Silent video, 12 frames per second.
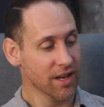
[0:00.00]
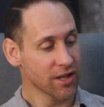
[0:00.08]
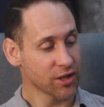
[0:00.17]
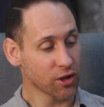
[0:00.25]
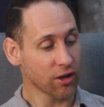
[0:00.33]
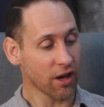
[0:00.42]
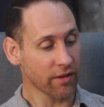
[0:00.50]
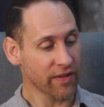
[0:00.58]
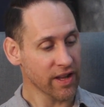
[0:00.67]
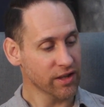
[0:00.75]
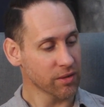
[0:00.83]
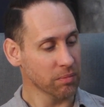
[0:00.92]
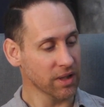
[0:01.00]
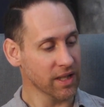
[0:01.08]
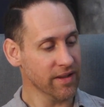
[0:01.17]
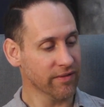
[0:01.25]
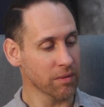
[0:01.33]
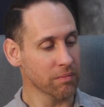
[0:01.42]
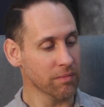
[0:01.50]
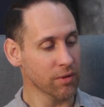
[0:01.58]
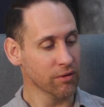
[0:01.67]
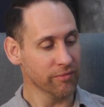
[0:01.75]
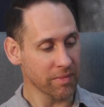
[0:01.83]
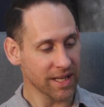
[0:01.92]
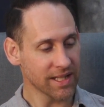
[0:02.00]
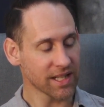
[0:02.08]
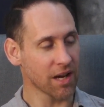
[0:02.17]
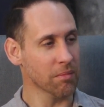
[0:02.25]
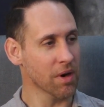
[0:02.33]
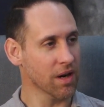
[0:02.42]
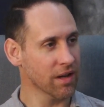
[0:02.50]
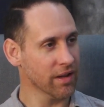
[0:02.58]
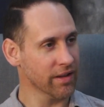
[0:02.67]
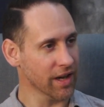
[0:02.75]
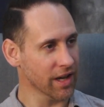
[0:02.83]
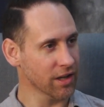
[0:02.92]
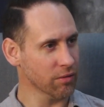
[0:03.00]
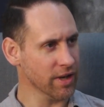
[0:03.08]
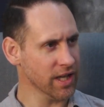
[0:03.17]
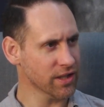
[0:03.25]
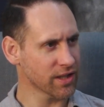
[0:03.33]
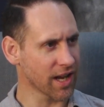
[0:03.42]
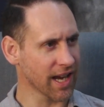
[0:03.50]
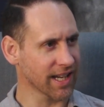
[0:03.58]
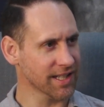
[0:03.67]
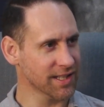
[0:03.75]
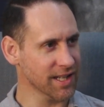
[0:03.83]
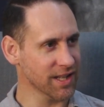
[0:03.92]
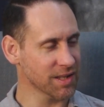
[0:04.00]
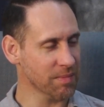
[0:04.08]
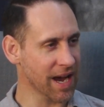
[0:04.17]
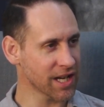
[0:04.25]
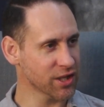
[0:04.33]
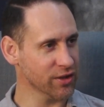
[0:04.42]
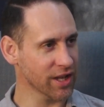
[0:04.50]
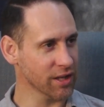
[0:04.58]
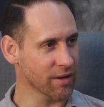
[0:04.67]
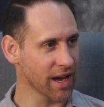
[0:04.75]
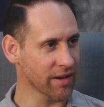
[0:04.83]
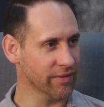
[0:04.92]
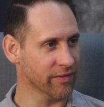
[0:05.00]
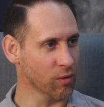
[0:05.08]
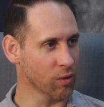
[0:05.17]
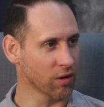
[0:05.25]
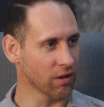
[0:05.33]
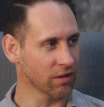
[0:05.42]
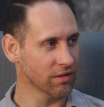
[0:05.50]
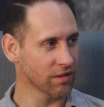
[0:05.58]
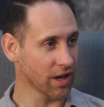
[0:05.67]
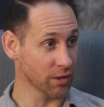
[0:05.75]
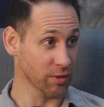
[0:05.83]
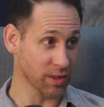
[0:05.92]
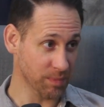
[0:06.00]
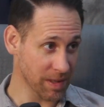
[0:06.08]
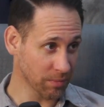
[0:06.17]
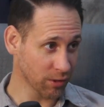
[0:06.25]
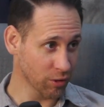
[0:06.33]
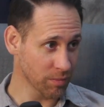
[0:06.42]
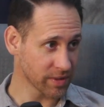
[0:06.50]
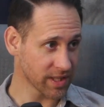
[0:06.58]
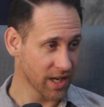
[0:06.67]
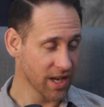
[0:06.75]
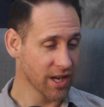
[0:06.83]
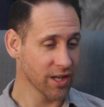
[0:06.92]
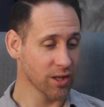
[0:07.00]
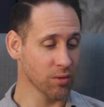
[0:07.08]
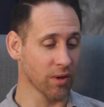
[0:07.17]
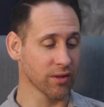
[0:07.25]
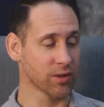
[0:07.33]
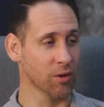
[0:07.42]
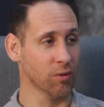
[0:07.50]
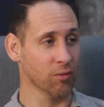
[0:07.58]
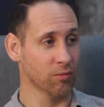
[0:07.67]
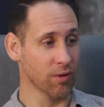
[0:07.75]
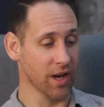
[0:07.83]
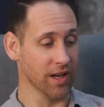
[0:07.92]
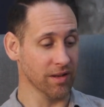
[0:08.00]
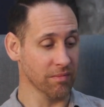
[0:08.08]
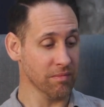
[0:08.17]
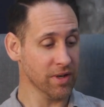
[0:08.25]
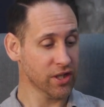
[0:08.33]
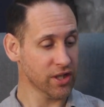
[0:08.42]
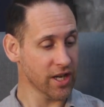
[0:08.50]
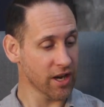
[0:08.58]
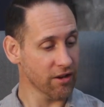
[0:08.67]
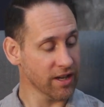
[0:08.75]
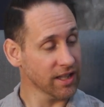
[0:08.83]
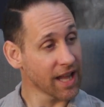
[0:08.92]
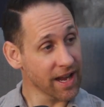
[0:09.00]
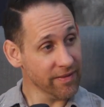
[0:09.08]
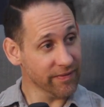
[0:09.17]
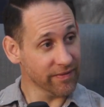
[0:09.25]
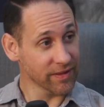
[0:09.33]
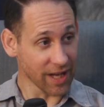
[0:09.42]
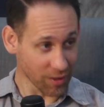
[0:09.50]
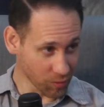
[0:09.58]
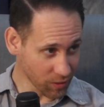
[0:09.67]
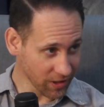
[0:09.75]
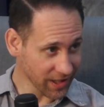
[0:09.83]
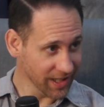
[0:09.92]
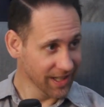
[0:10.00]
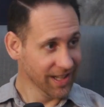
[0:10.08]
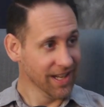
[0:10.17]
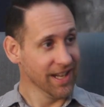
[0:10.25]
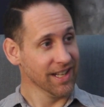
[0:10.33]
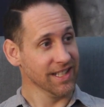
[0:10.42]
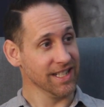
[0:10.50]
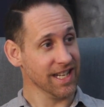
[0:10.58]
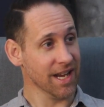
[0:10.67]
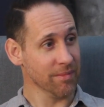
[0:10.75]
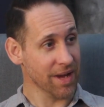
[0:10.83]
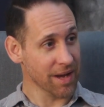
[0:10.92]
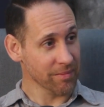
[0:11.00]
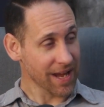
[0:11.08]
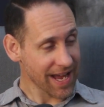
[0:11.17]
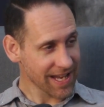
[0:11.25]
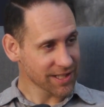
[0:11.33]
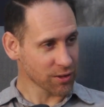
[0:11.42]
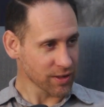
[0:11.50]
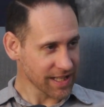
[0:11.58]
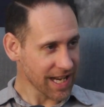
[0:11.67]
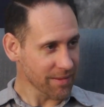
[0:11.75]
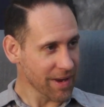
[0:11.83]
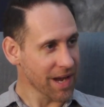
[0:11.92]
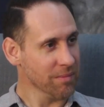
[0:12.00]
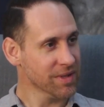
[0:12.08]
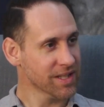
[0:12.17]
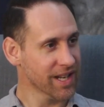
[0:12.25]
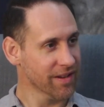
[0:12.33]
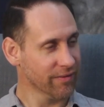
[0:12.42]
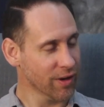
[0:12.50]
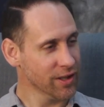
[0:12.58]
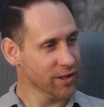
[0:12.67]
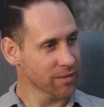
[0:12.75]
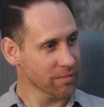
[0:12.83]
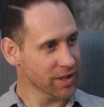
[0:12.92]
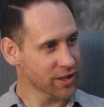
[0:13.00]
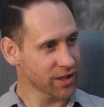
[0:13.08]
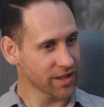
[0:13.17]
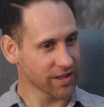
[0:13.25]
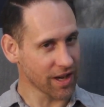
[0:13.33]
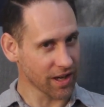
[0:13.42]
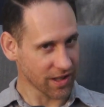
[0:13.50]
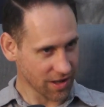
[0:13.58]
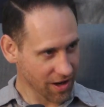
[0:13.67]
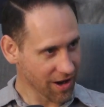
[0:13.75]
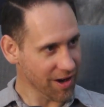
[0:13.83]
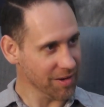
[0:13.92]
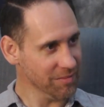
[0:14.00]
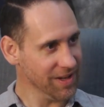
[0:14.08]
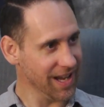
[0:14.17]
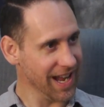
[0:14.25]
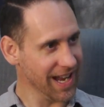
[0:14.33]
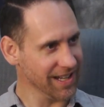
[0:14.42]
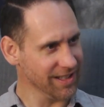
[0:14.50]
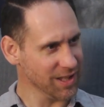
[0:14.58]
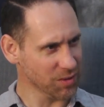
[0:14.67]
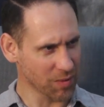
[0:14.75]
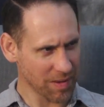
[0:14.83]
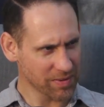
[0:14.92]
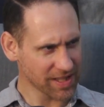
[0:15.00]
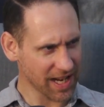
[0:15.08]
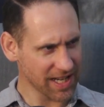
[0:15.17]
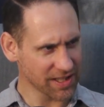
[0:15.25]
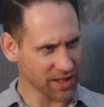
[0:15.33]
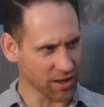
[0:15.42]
Stirring Our Faith to Believe for Movements Among the Unreached. I can see this passion that you have for unreached people groups. You also run missionarylife.org, DMMs or DMMs, frontiermission.com, and these websites that